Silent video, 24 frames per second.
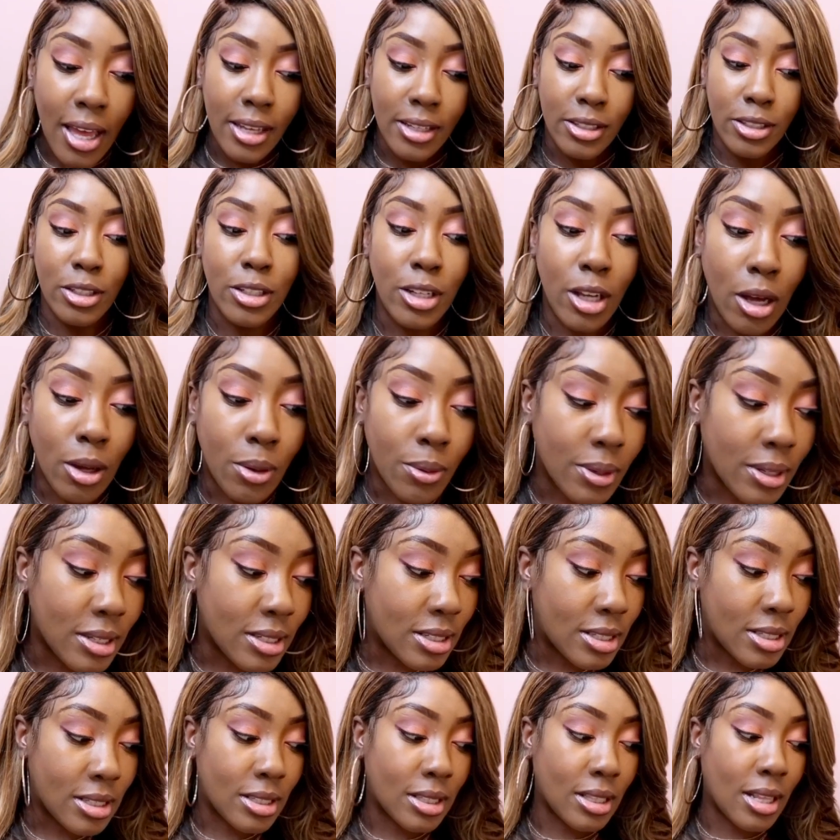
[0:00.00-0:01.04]
you know,
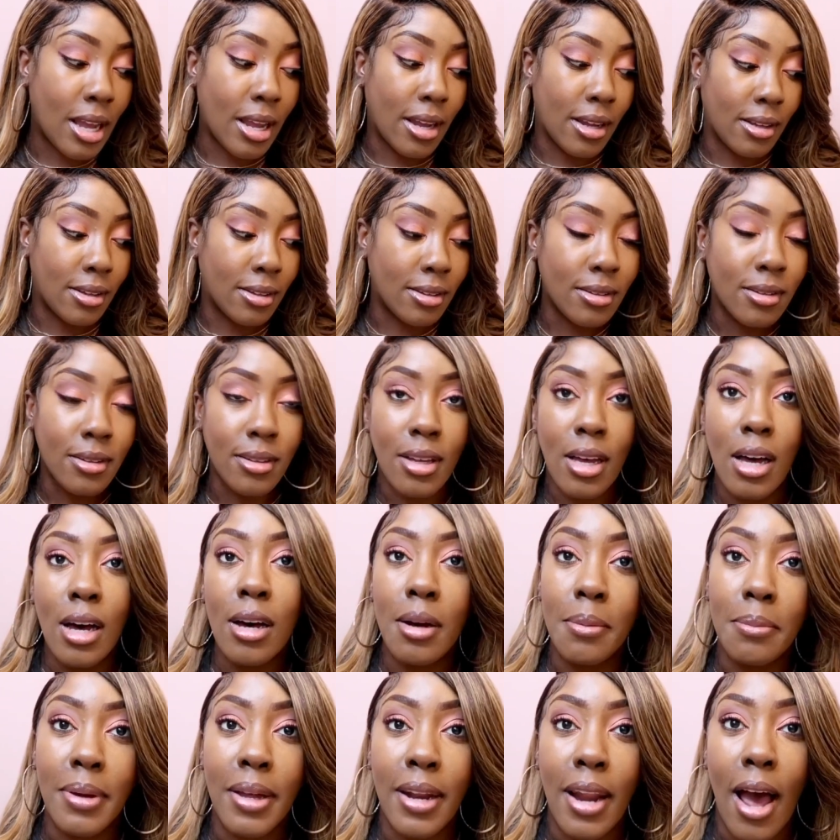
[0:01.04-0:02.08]
it's like
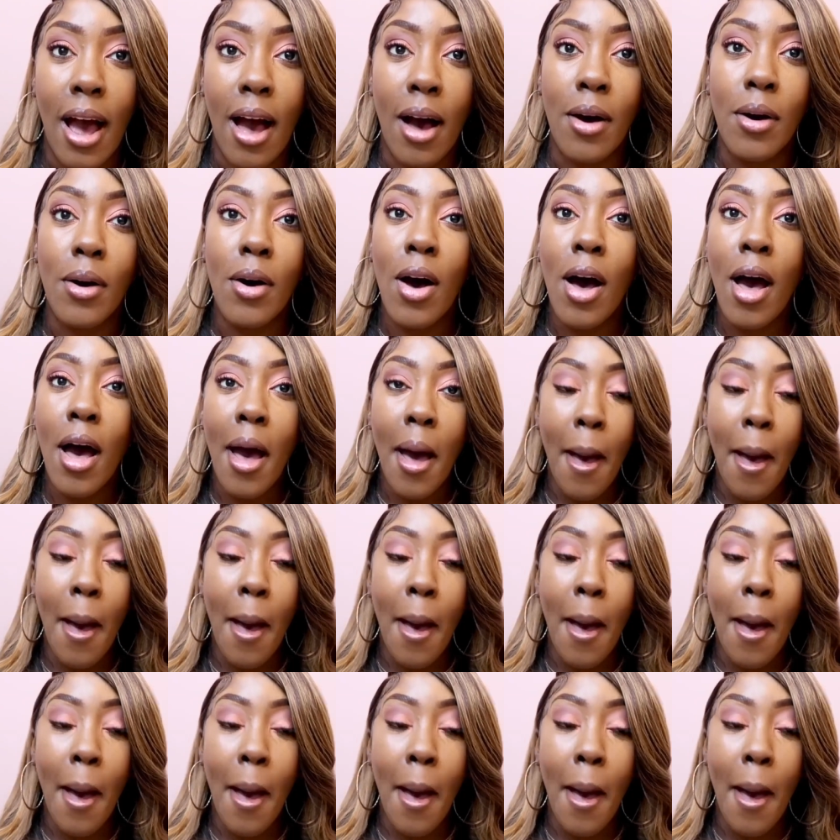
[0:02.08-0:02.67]
coming out.